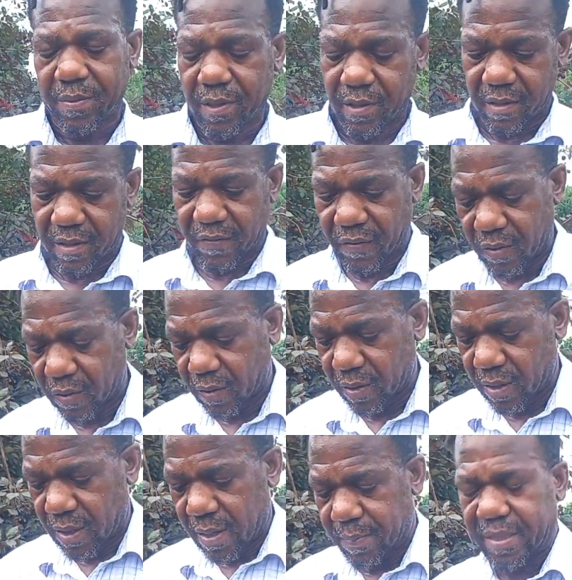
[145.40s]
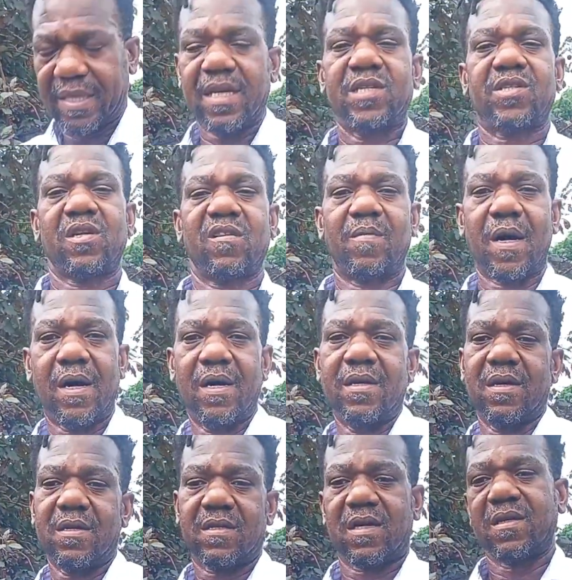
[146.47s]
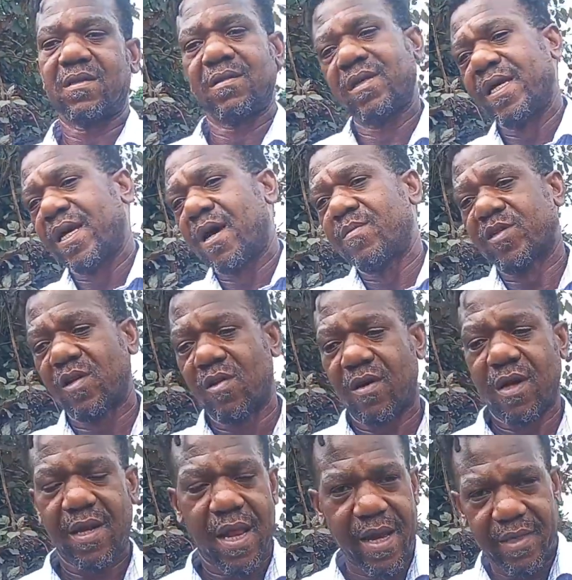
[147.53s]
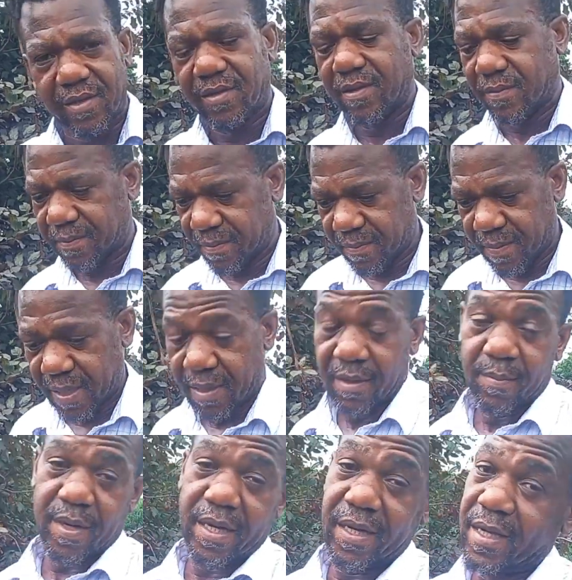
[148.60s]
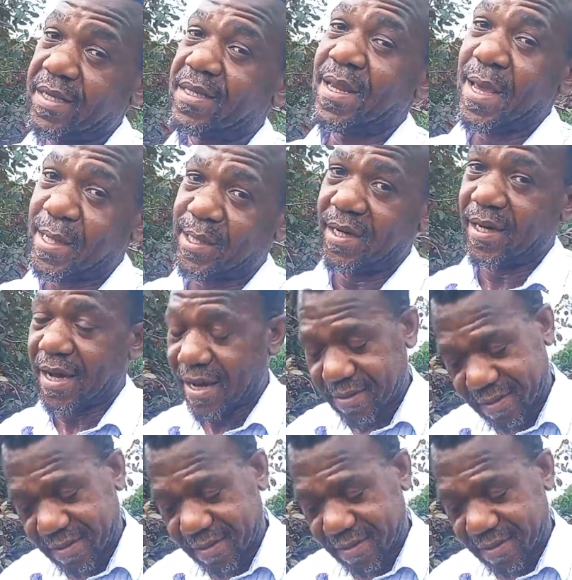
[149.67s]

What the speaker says: you know, the full potential of my onions, because he comes along and lies on them. But it is nature, guys.